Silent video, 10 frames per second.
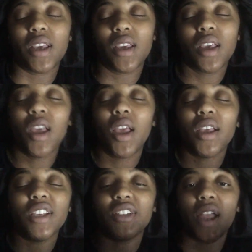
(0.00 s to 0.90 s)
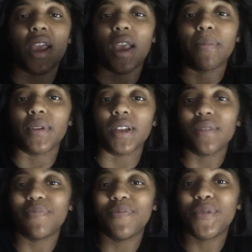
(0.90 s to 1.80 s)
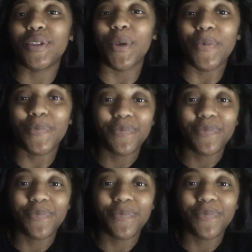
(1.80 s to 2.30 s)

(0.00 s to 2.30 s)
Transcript: Like, it's not happening. So,